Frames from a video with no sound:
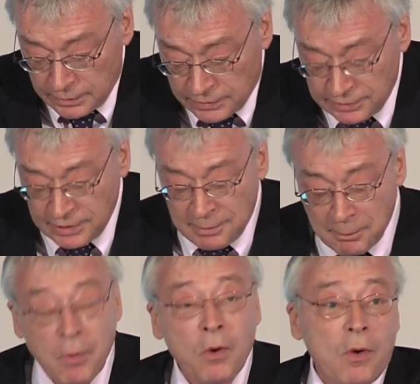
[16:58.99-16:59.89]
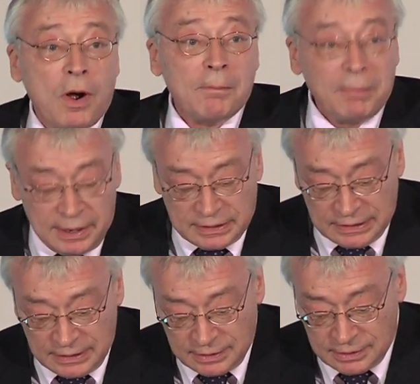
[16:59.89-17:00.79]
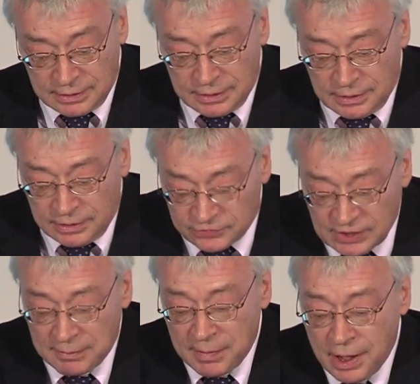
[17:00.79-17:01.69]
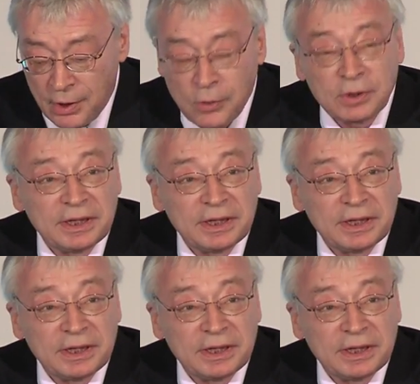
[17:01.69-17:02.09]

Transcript: that more money somehow